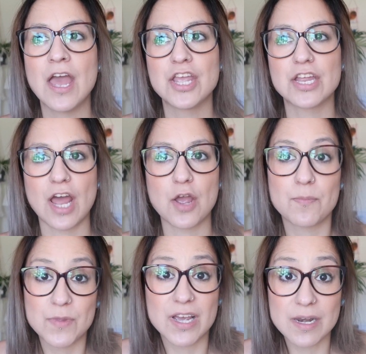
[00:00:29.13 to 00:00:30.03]
You know,
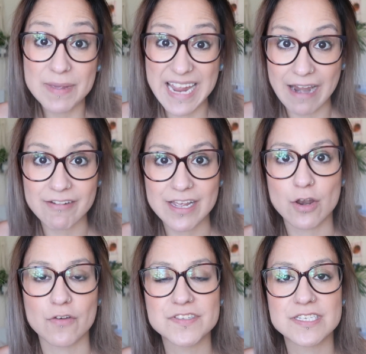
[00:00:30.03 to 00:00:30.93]
you're going to be carrying a
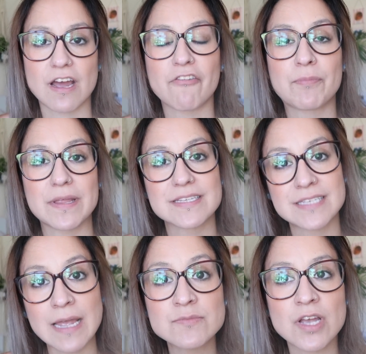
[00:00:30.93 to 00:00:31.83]
lot of stuff, but at the
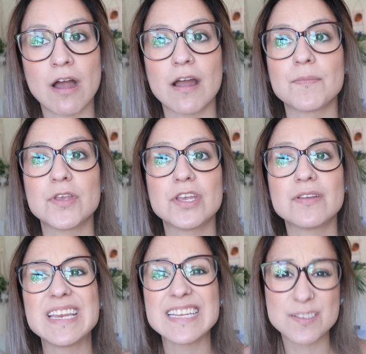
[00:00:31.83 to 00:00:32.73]
same time,
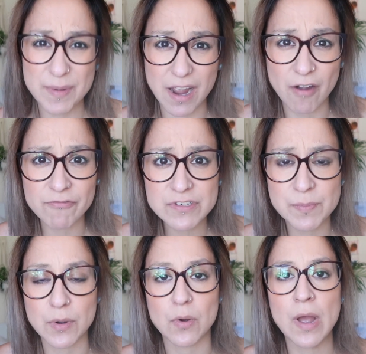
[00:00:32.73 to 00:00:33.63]
you need to be
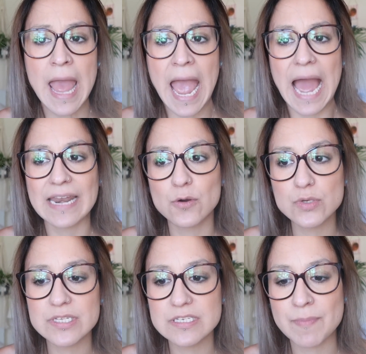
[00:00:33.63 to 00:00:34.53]
comfortable. And it
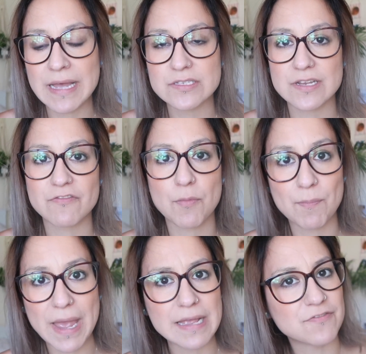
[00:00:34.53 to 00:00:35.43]
also depends on if
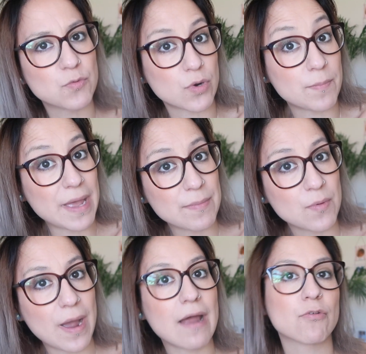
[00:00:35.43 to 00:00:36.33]
you want a baby
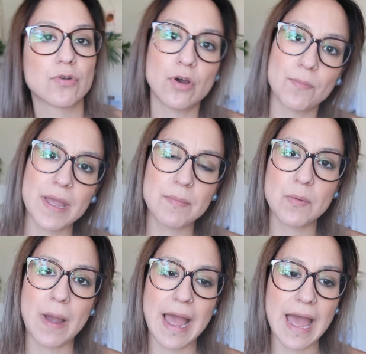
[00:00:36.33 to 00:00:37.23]
wear or not baby
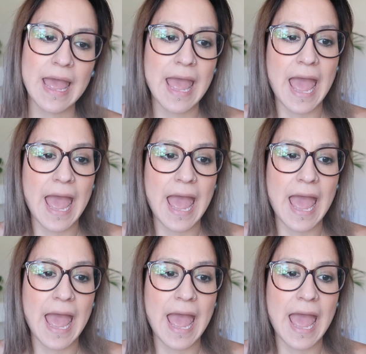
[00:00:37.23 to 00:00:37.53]
wear.